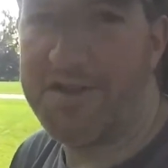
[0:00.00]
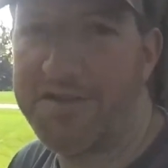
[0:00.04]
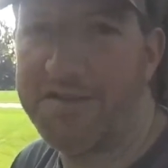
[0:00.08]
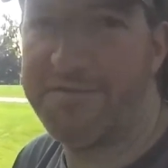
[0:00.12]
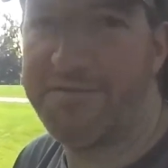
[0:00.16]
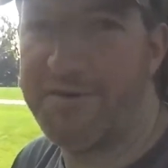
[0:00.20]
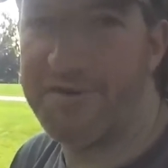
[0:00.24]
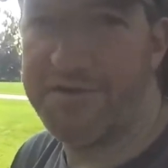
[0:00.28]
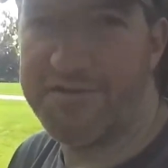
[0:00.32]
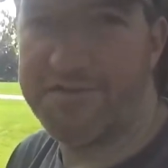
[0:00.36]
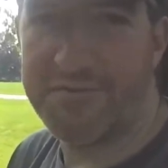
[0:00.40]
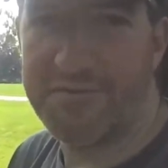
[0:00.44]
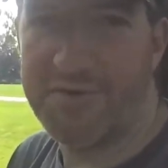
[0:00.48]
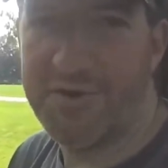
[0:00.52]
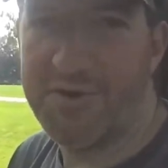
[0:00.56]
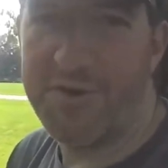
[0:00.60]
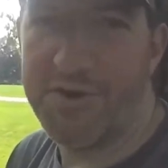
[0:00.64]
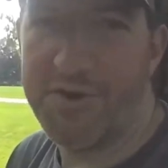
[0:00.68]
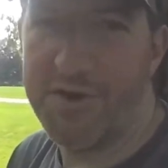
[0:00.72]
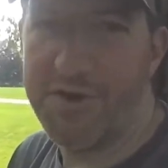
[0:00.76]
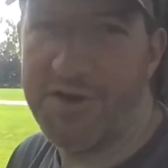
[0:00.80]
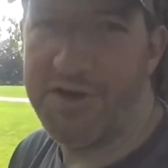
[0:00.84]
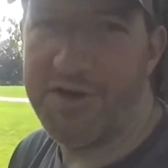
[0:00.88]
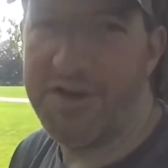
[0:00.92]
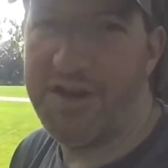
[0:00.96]
of this feels
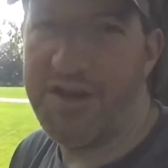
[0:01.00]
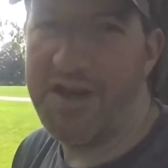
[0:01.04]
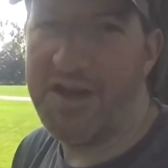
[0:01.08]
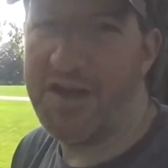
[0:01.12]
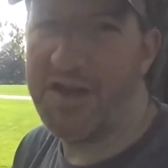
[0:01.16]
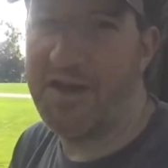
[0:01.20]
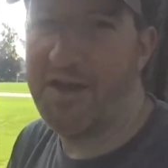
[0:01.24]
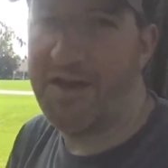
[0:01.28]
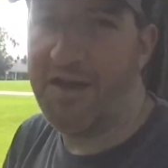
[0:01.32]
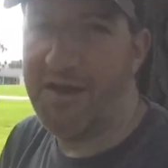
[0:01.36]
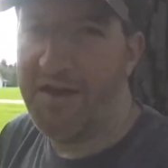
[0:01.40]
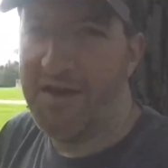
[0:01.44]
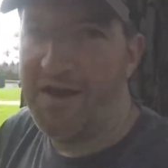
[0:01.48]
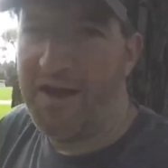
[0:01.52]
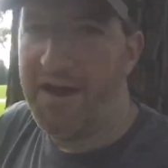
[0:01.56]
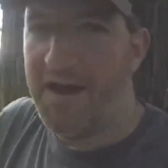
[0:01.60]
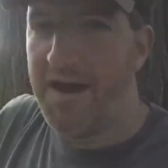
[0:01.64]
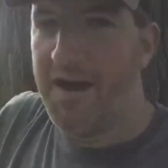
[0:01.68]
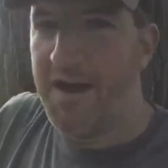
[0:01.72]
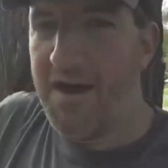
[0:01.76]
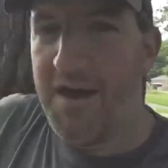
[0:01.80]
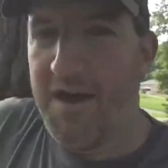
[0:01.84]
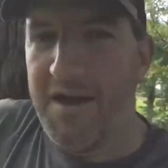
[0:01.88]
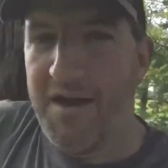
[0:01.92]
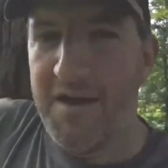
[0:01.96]
real good.
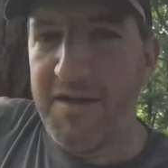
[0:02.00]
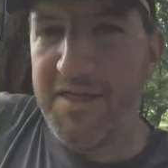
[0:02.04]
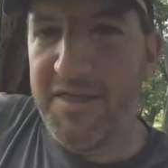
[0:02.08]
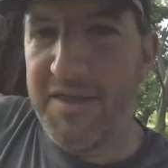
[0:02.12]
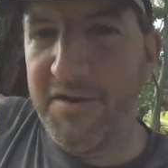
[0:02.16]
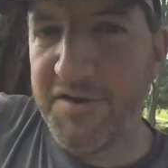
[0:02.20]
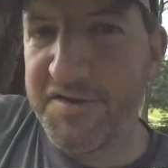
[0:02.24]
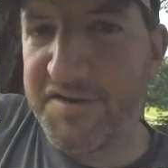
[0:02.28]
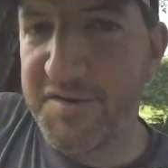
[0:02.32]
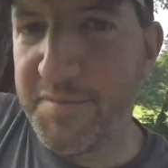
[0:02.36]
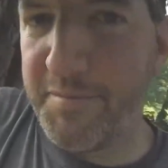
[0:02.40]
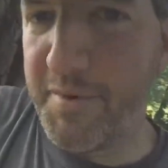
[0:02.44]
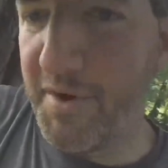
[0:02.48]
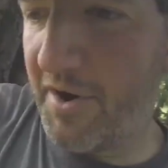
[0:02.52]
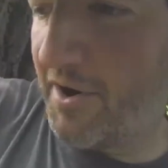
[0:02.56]
There is a